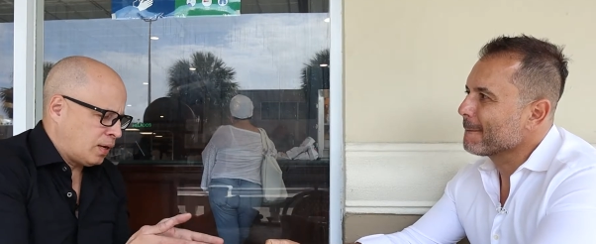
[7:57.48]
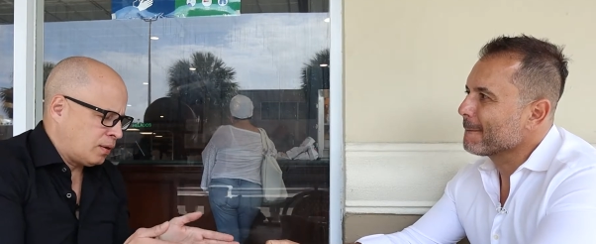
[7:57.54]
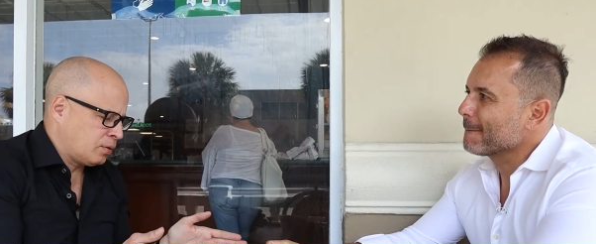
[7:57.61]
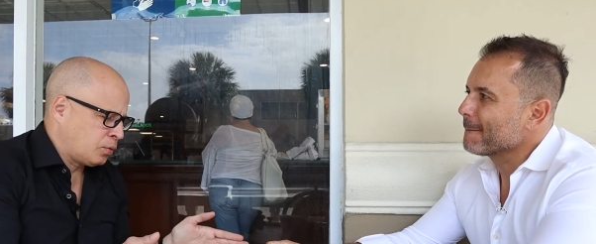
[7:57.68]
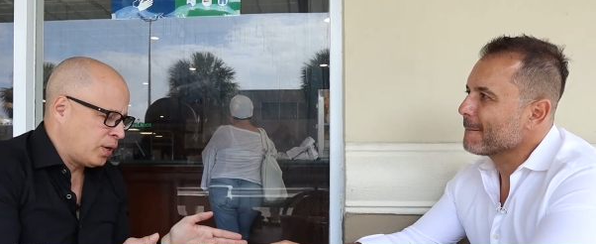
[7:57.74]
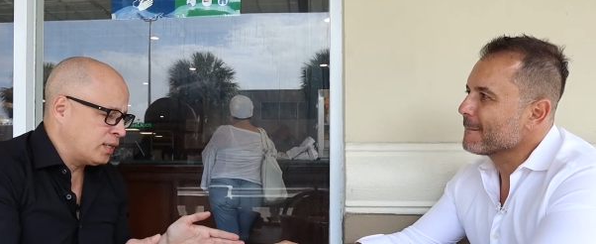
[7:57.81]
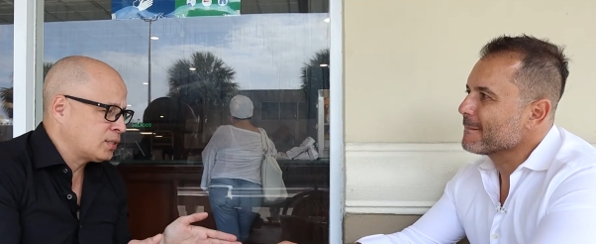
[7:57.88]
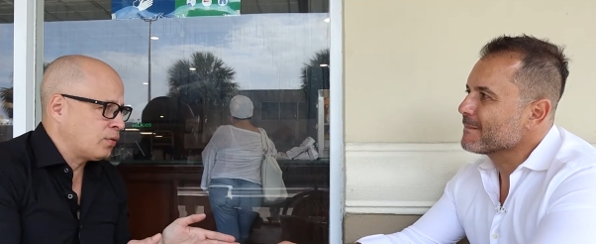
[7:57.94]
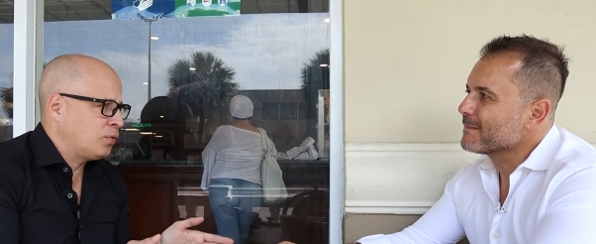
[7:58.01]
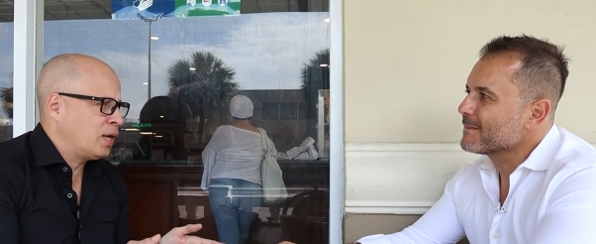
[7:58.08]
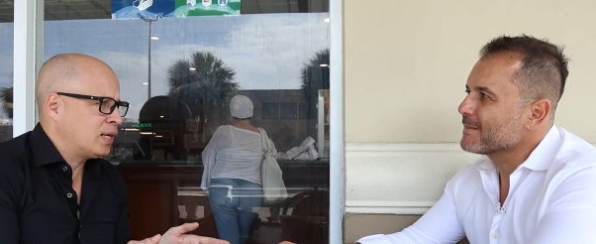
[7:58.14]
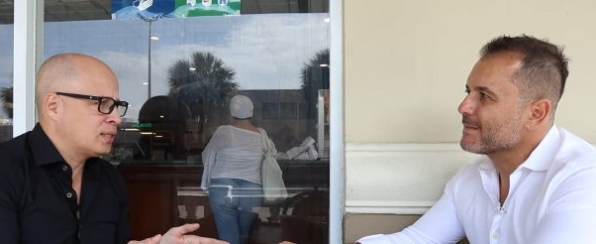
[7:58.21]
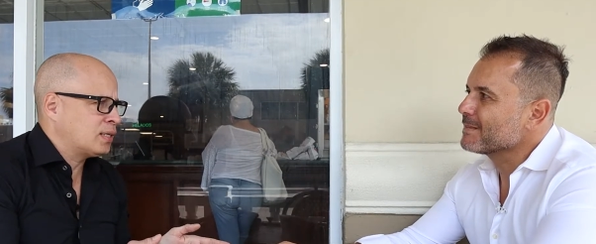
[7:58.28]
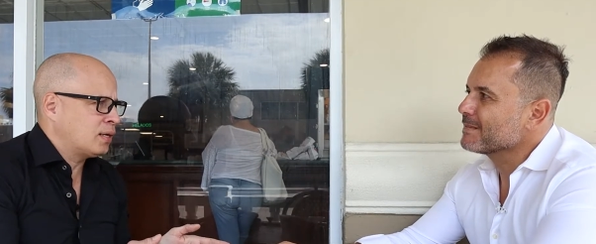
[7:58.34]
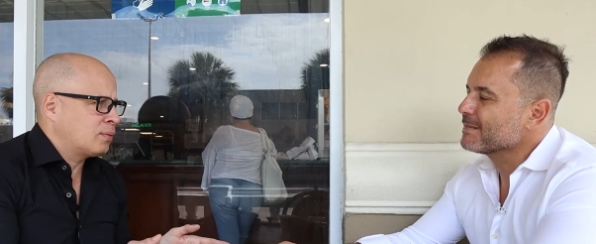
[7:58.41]
Speaker 1: uh, grades of real
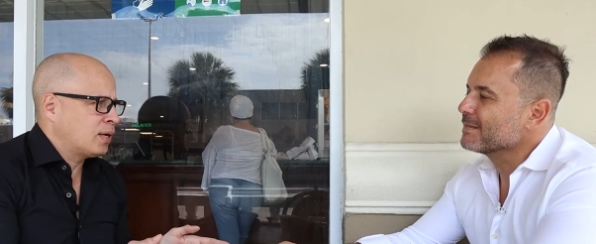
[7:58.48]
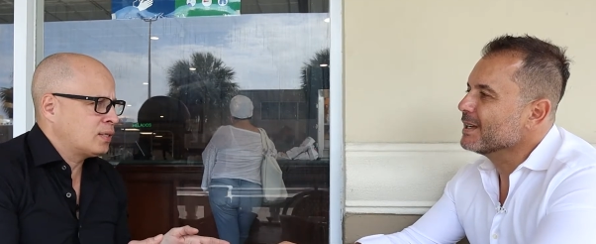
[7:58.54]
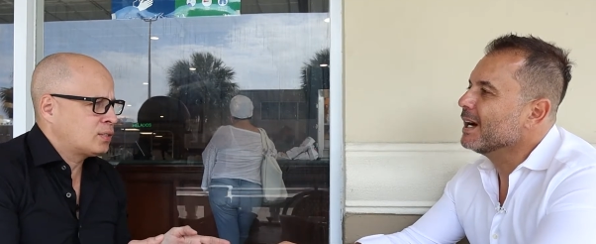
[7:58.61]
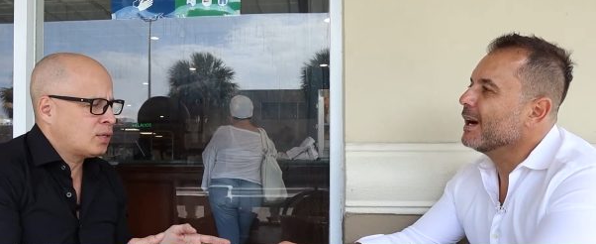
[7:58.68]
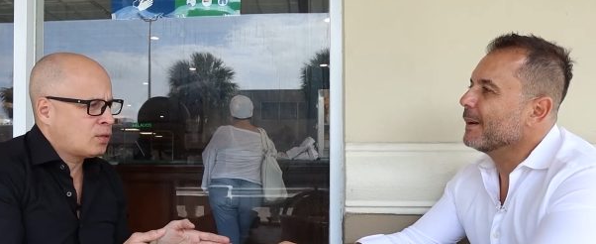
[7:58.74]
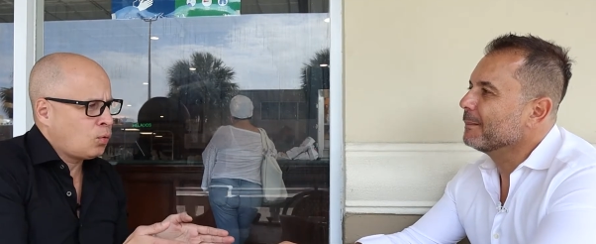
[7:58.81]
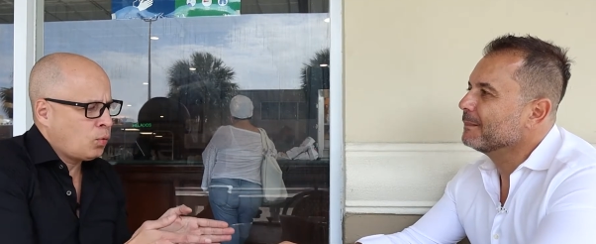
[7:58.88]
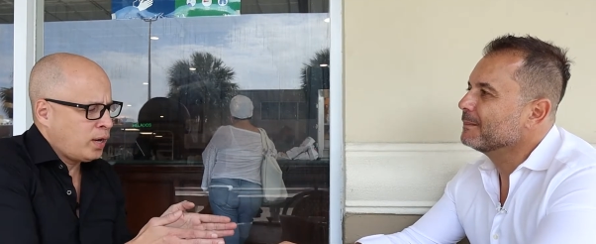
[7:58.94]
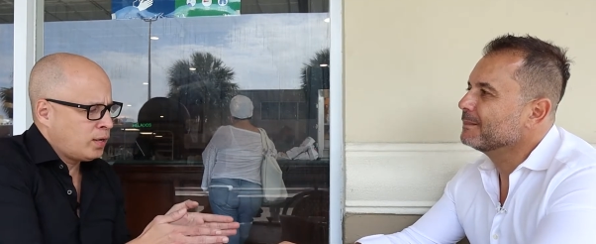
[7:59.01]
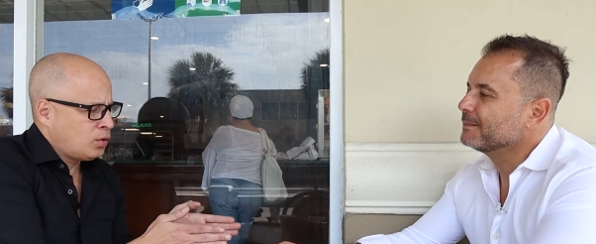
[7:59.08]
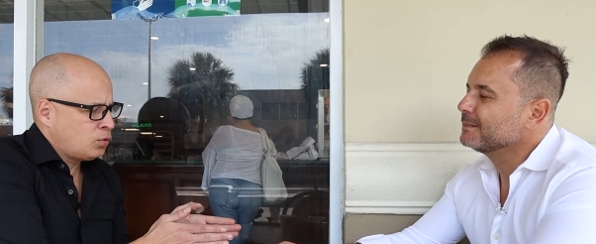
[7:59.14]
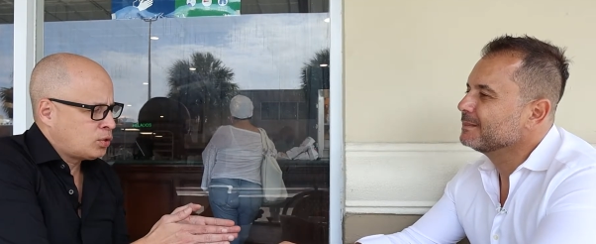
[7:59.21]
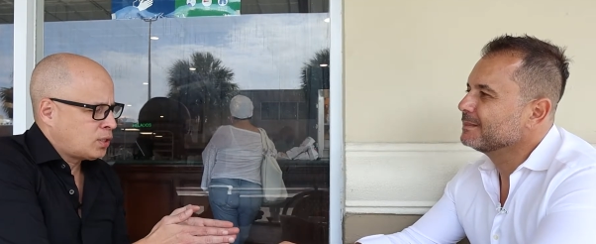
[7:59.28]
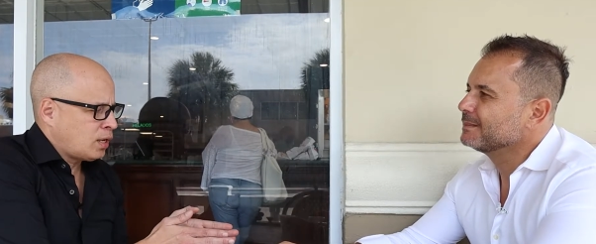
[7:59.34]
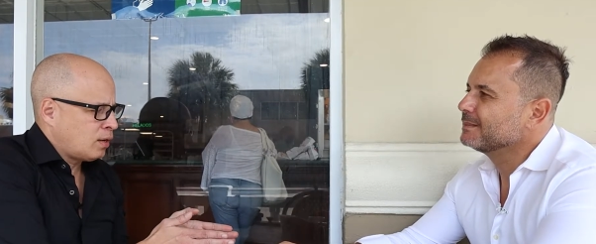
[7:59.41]
estate, right? Yeah. So the way you
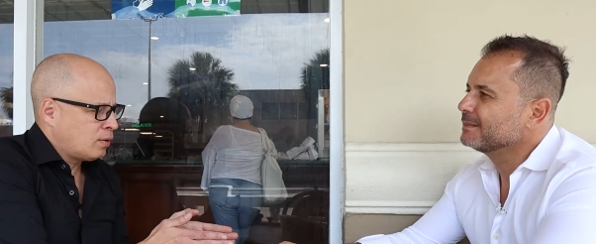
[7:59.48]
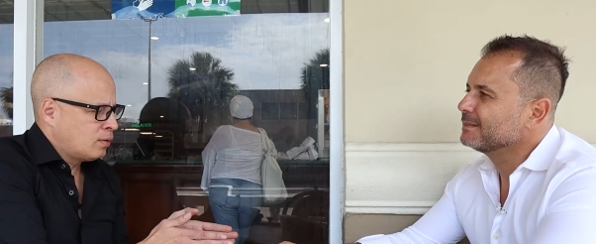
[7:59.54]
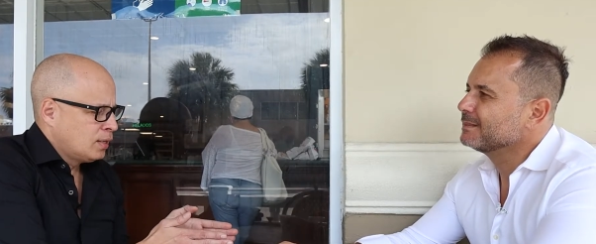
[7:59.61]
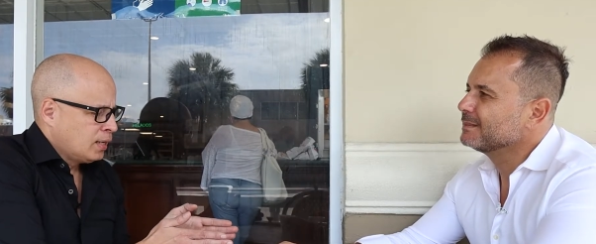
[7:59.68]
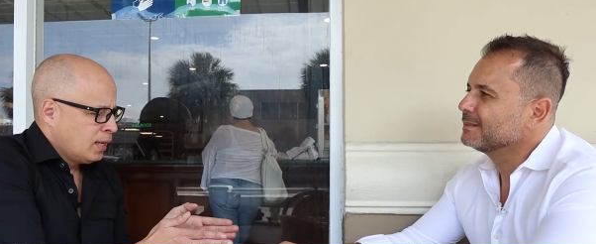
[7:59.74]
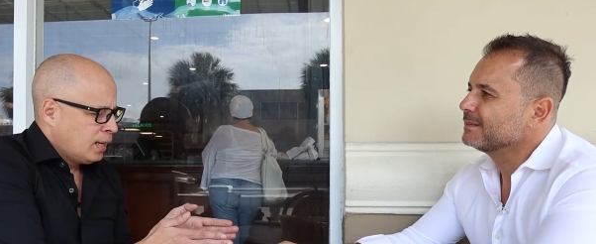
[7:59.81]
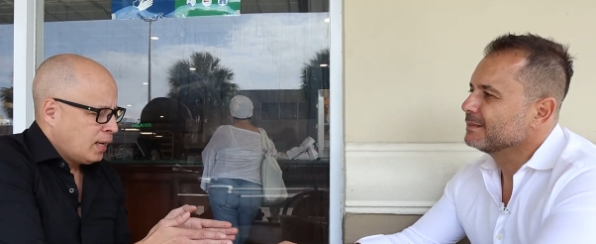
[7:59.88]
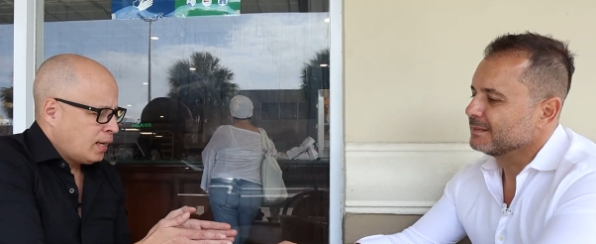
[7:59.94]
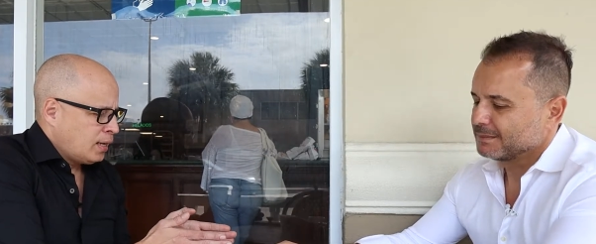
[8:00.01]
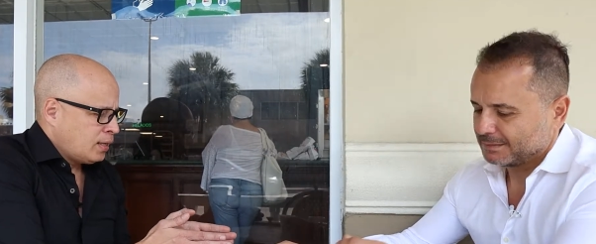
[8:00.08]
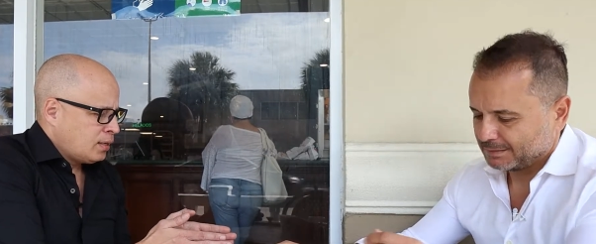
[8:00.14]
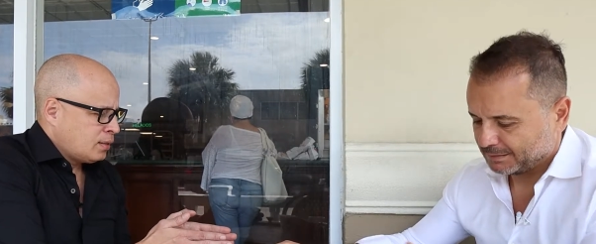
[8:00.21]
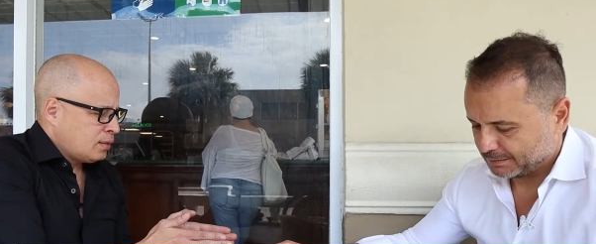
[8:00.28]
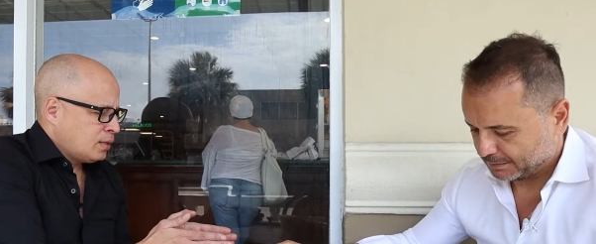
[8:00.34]
sell a,